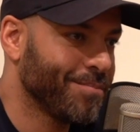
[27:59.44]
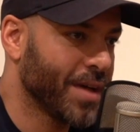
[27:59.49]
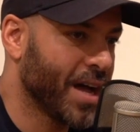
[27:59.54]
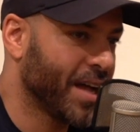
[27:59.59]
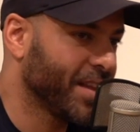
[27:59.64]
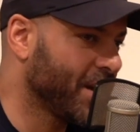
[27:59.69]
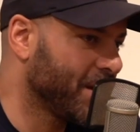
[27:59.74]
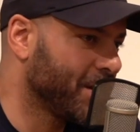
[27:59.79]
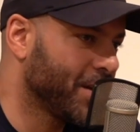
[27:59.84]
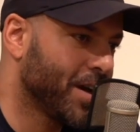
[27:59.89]

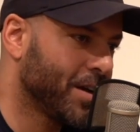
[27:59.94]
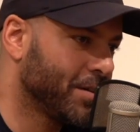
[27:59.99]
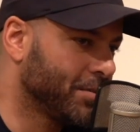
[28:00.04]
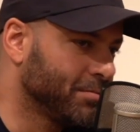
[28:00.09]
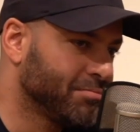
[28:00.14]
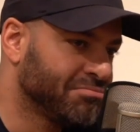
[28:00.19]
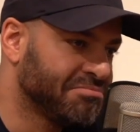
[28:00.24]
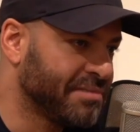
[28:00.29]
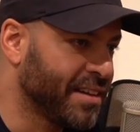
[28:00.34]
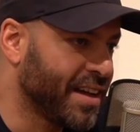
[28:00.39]
I don't know.
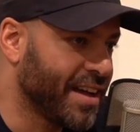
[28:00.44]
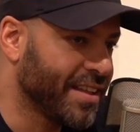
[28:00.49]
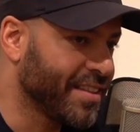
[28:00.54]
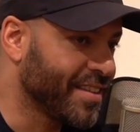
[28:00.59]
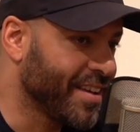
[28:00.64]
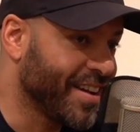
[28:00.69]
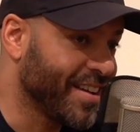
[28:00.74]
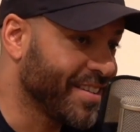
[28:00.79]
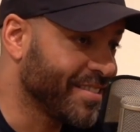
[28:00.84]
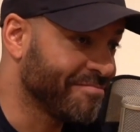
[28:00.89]

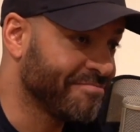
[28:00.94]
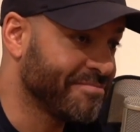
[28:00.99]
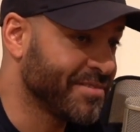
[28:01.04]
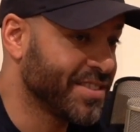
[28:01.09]
I